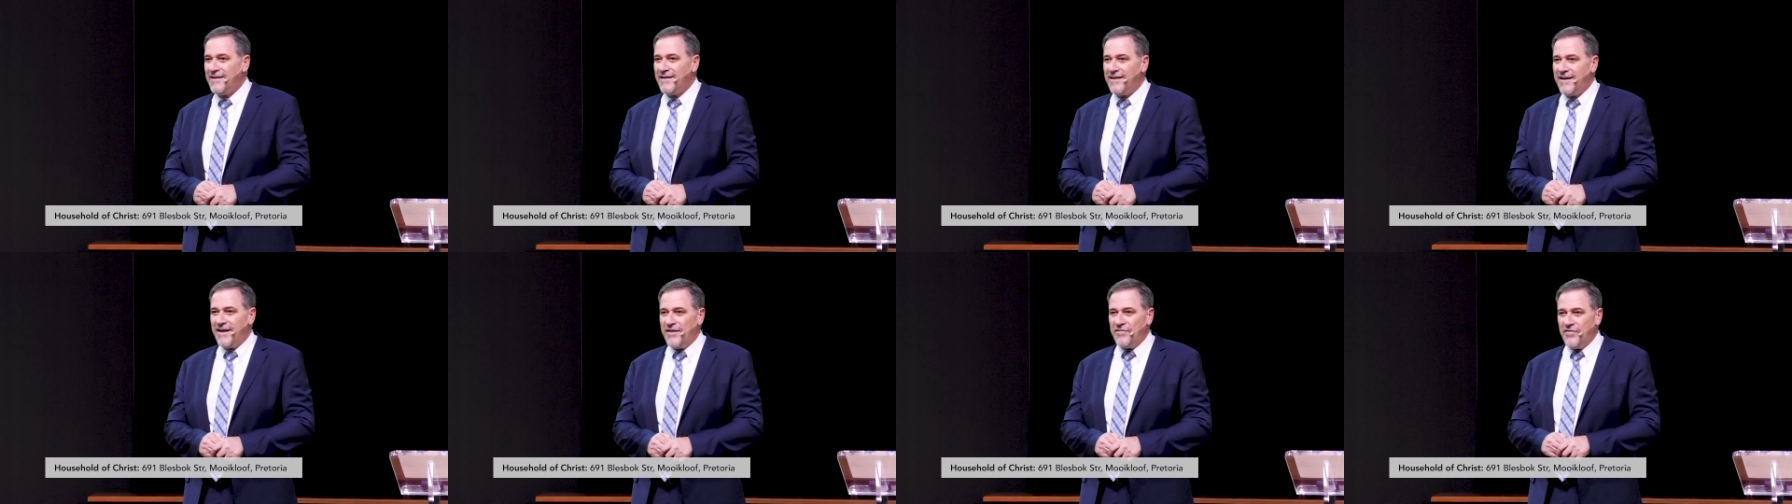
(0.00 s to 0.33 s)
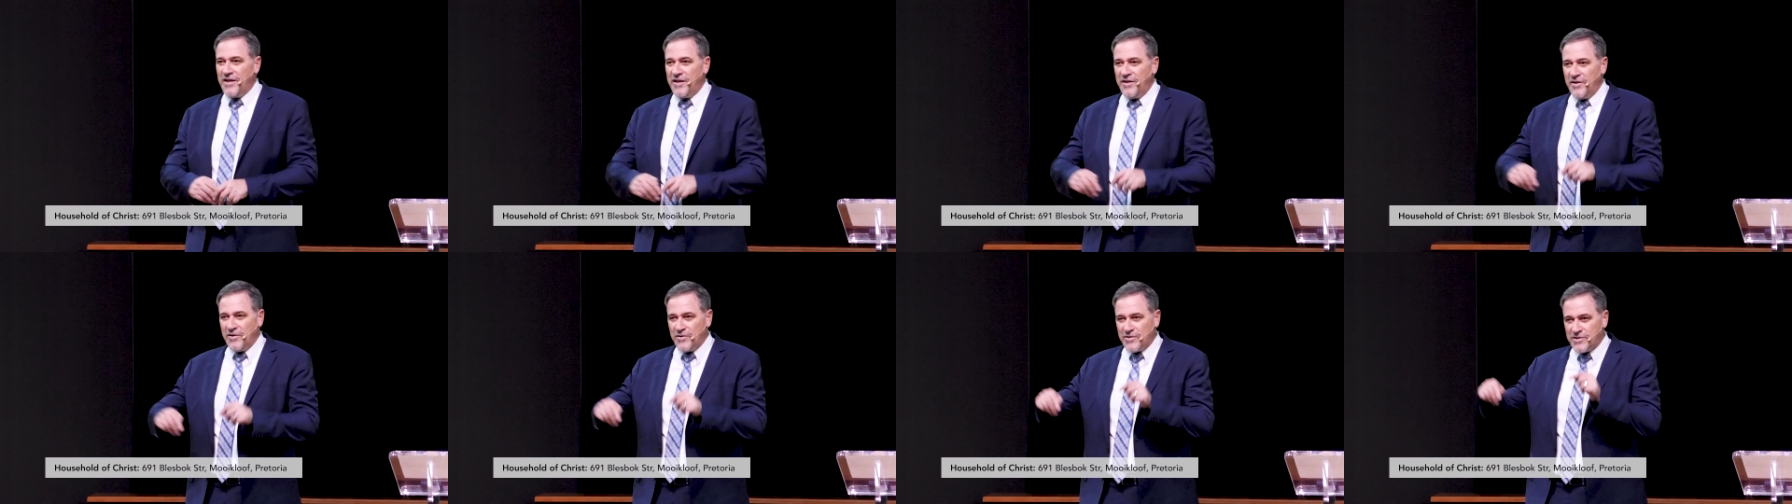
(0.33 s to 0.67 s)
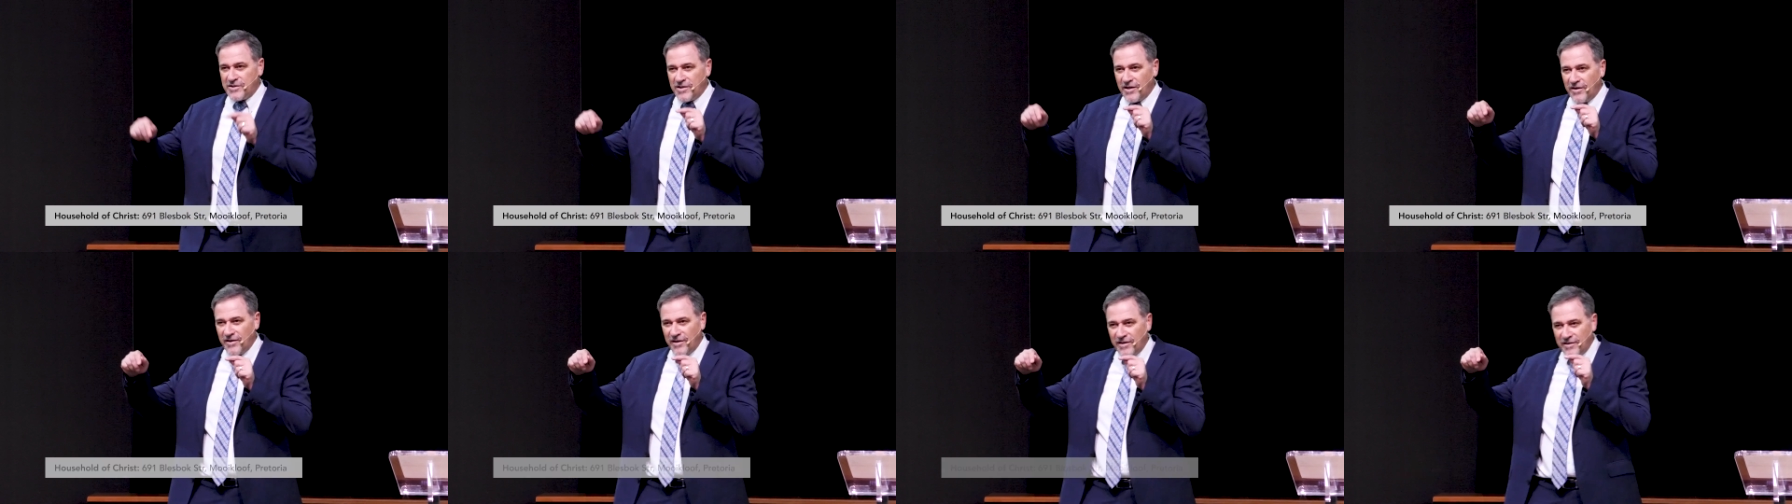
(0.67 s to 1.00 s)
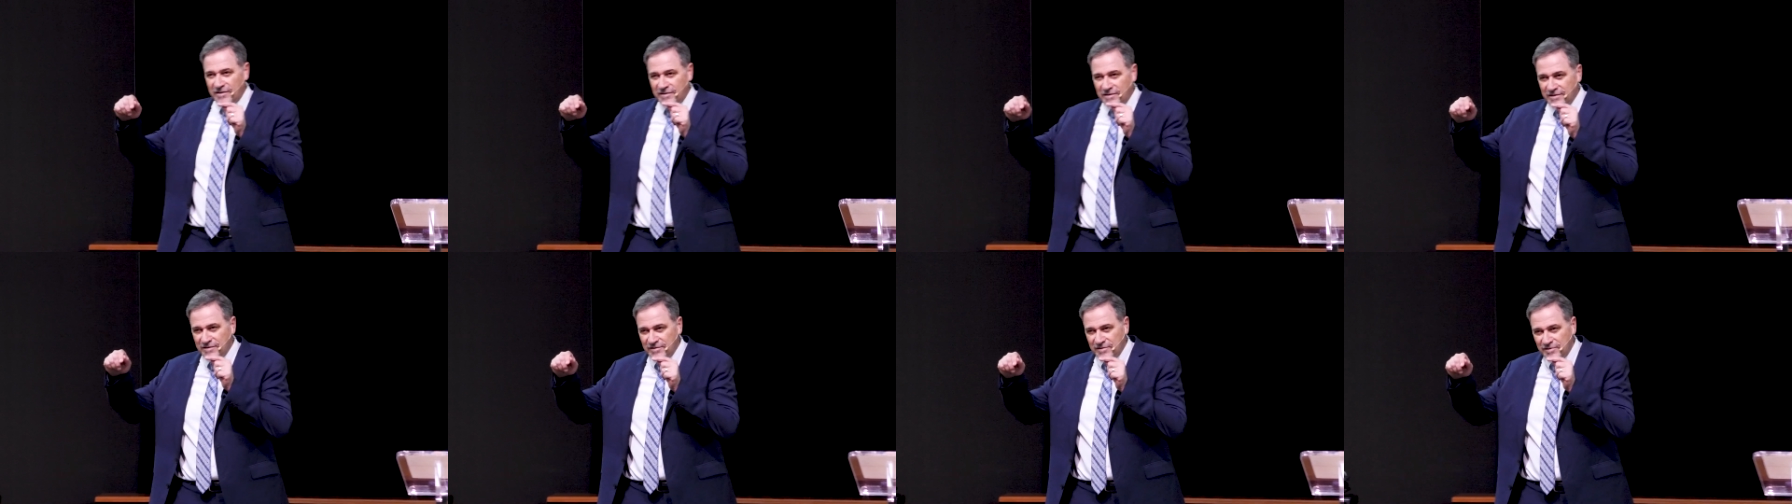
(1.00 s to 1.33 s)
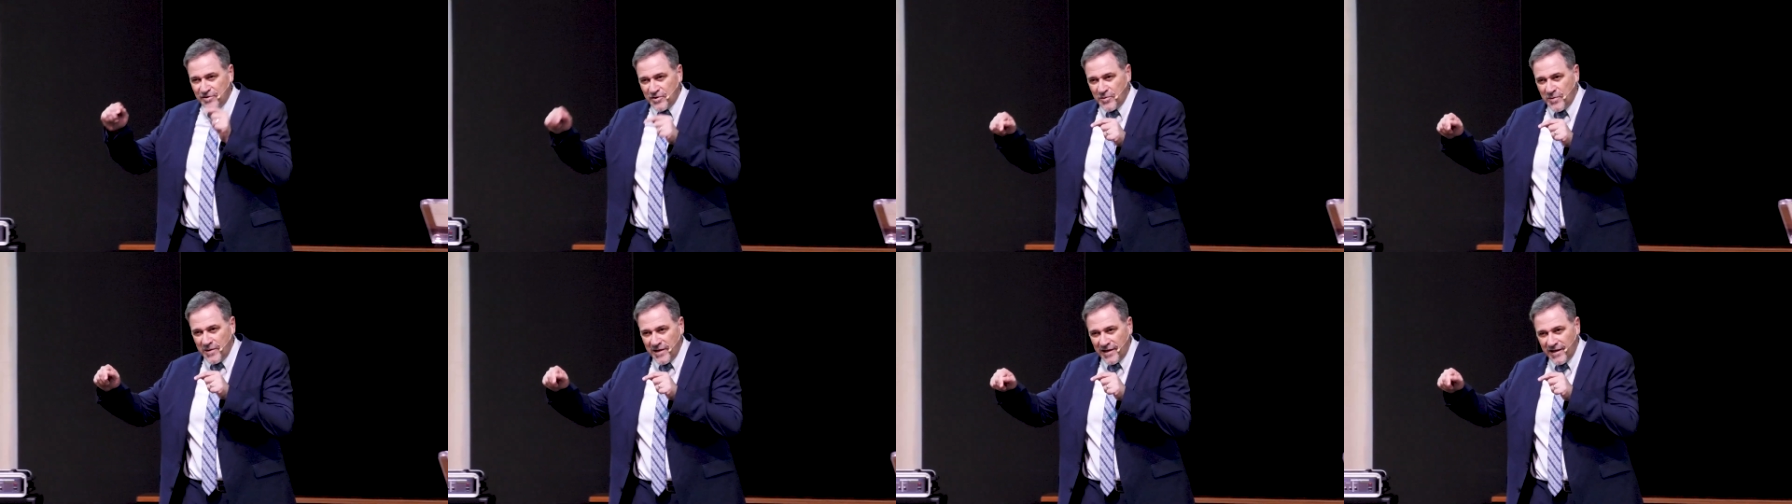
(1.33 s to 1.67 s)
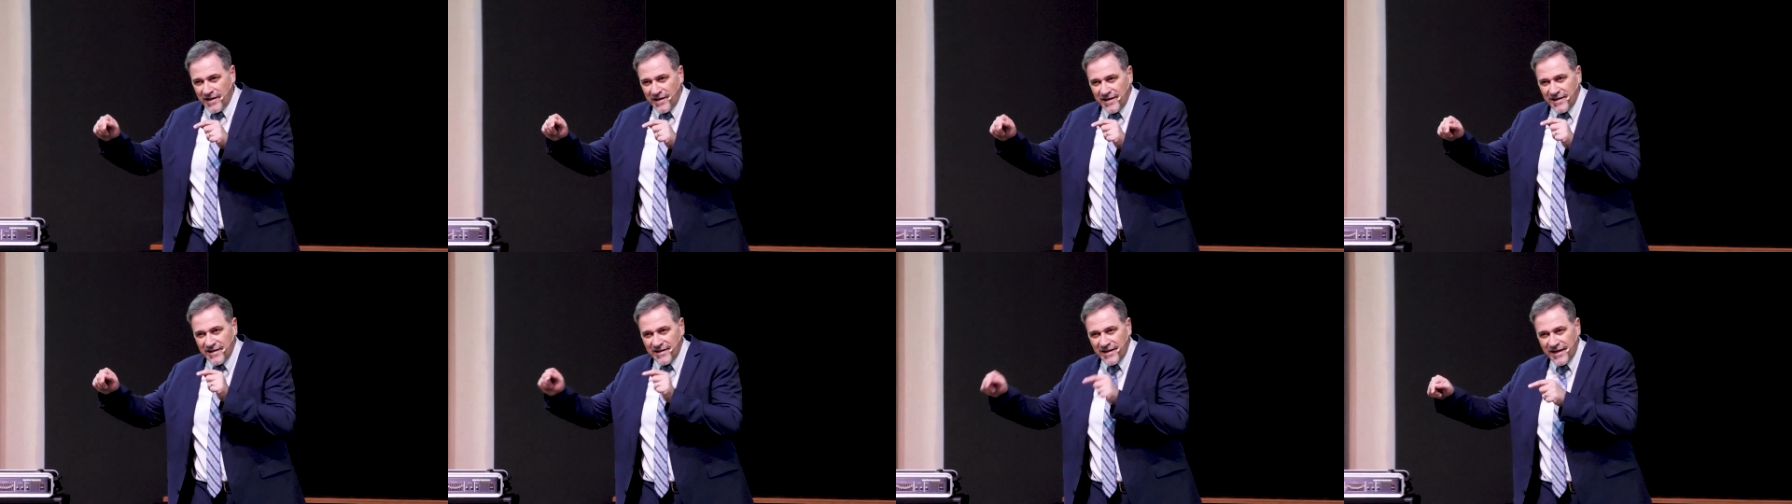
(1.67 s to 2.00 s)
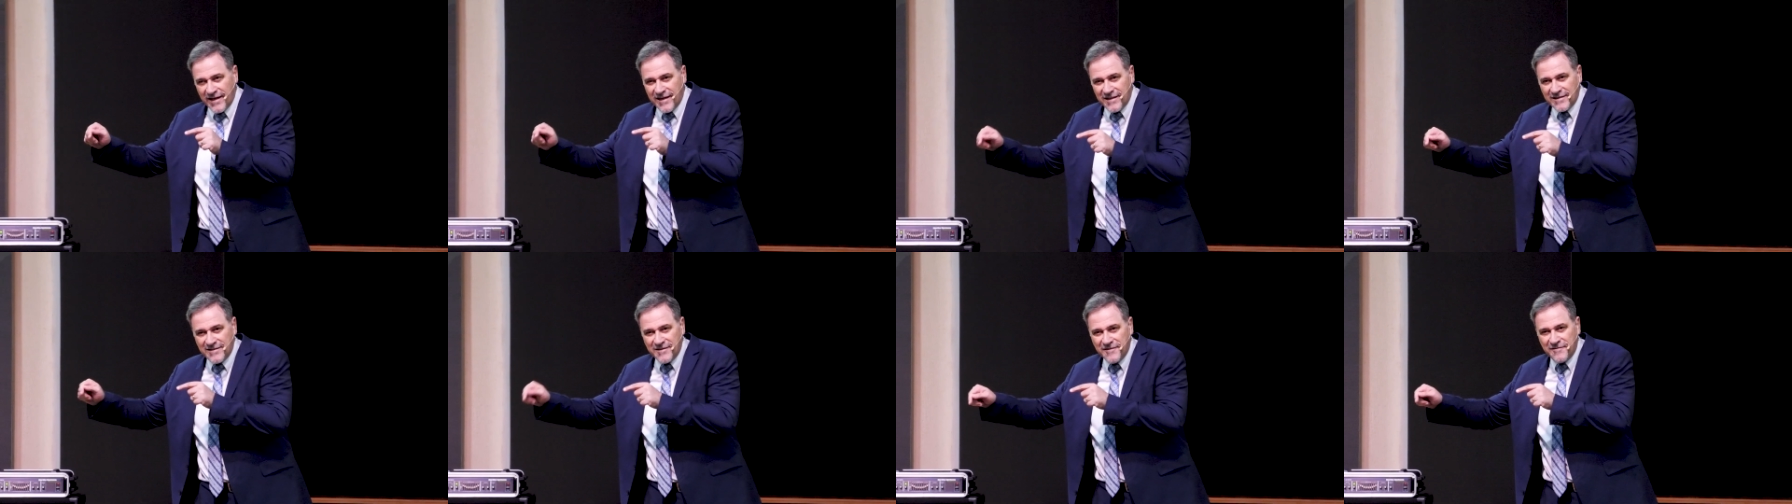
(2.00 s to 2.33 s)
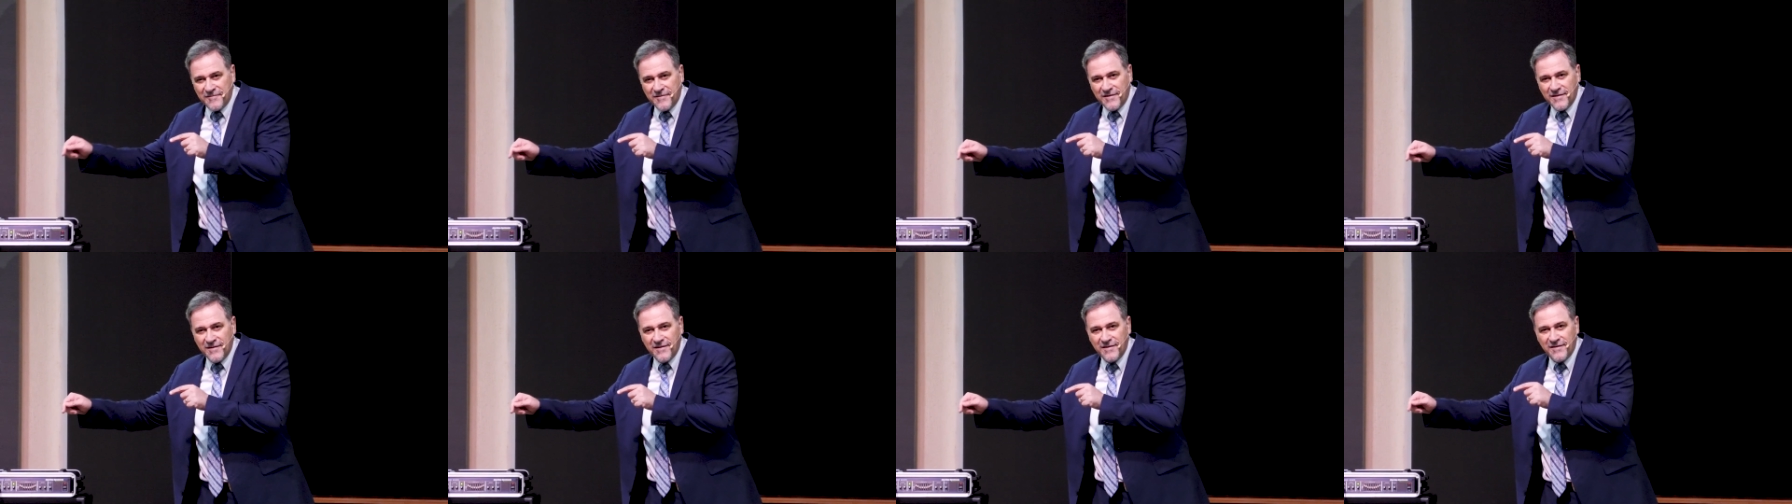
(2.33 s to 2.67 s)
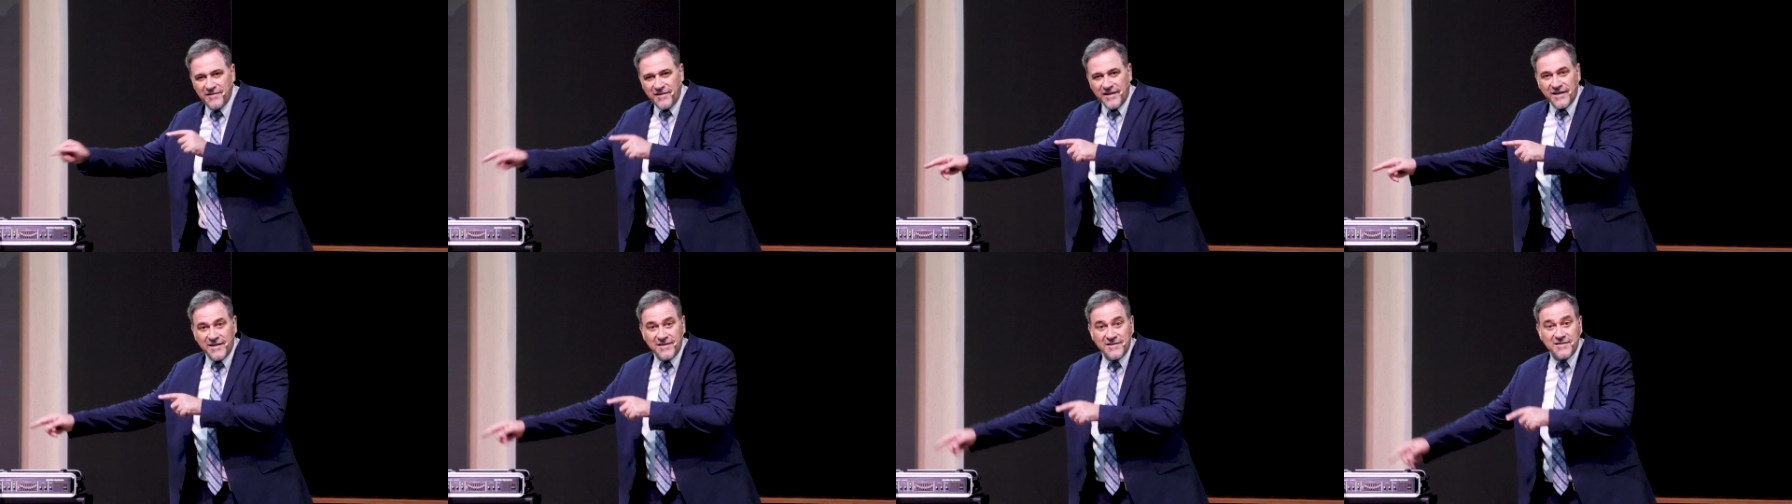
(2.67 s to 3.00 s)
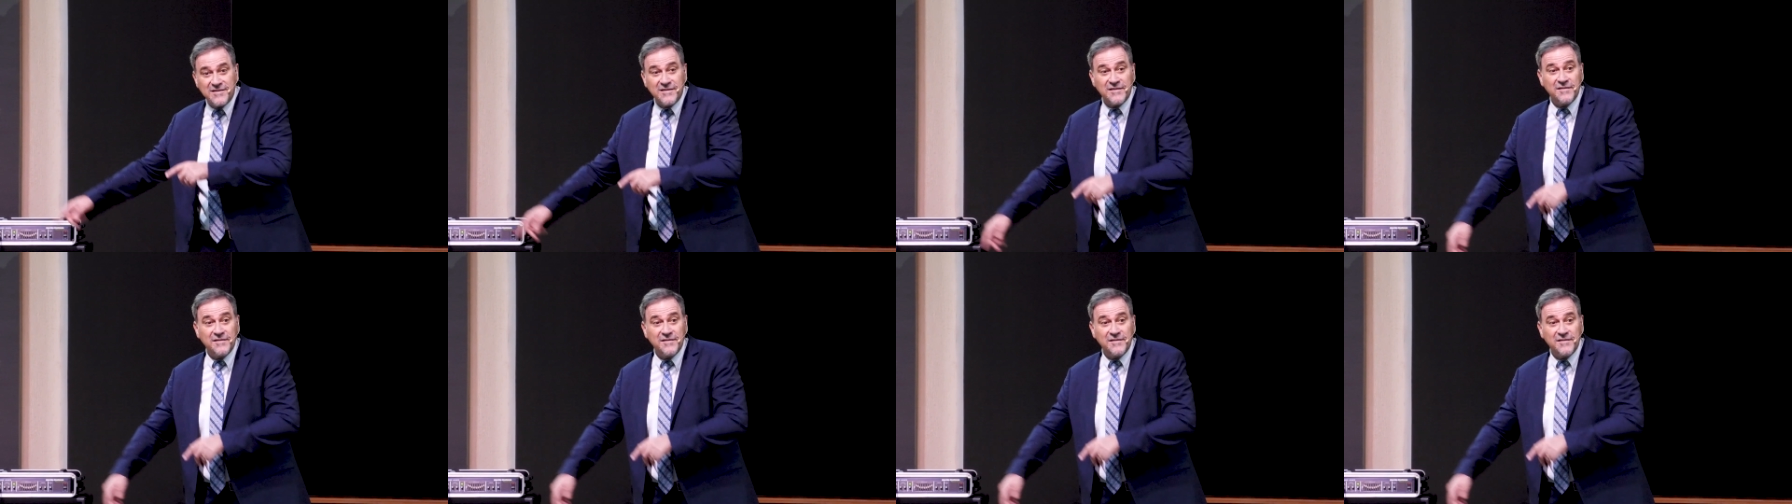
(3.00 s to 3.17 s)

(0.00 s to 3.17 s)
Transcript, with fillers: and then you started doing negative things.